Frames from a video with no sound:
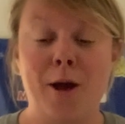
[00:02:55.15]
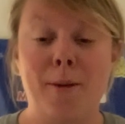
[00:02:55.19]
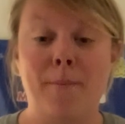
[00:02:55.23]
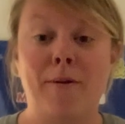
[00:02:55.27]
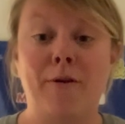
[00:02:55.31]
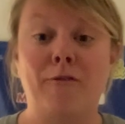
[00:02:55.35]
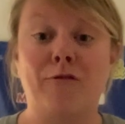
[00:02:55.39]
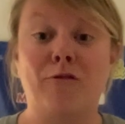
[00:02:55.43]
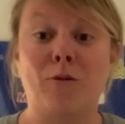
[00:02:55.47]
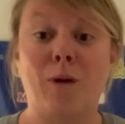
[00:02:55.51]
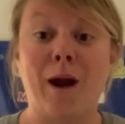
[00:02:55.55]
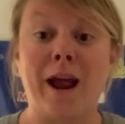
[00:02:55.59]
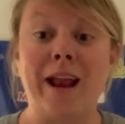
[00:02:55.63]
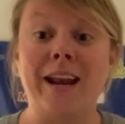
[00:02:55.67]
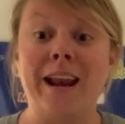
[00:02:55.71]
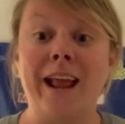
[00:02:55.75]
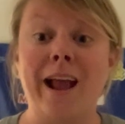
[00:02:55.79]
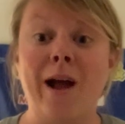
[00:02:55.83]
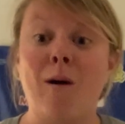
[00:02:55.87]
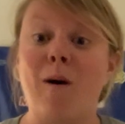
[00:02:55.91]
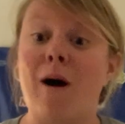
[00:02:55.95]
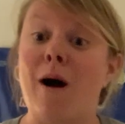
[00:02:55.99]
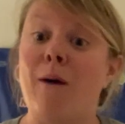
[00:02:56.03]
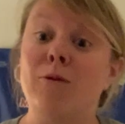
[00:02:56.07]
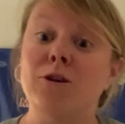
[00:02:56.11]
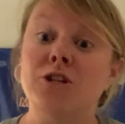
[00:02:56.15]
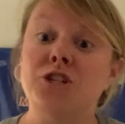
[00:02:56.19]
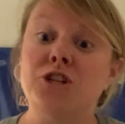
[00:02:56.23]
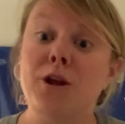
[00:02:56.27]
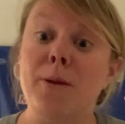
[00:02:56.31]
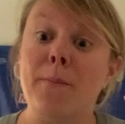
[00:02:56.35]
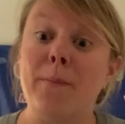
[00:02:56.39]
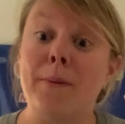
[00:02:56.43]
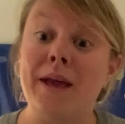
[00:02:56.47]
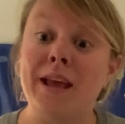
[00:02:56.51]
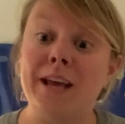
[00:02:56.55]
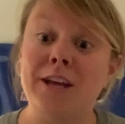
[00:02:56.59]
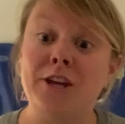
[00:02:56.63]
But for right now, I want
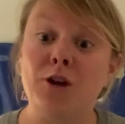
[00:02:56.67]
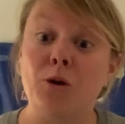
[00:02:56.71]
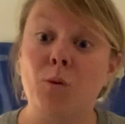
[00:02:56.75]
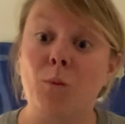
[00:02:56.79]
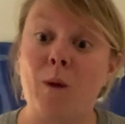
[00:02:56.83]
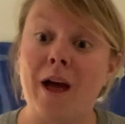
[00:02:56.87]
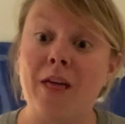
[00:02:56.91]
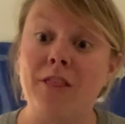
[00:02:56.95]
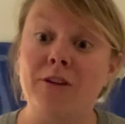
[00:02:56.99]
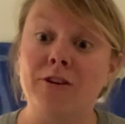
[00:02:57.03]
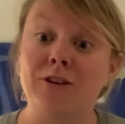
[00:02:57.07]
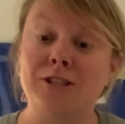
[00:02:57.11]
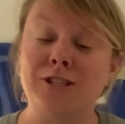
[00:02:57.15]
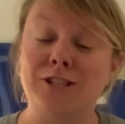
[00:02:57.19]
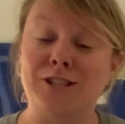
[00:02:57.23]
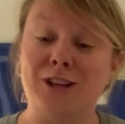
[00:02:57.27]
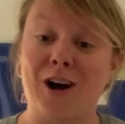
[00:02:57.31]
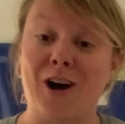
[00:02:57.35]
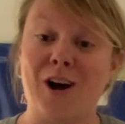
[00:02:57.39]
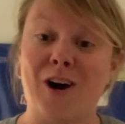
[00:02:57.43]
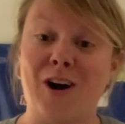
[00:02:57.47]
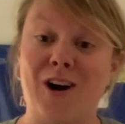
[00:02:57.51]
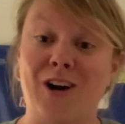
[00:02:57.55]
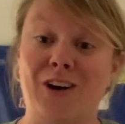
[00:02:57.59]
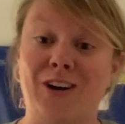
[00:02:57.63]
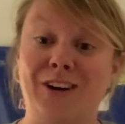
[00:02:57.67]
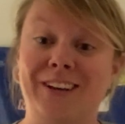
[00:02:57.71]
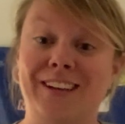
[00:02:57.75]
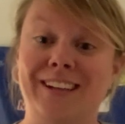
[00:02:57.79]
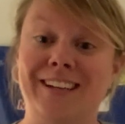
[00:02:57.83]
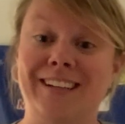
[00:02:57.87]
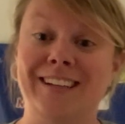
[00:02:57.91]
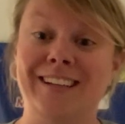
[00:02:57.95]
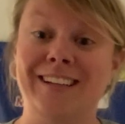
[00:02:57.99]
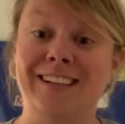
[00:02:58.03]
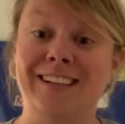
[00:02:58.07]
you to pick your weather song.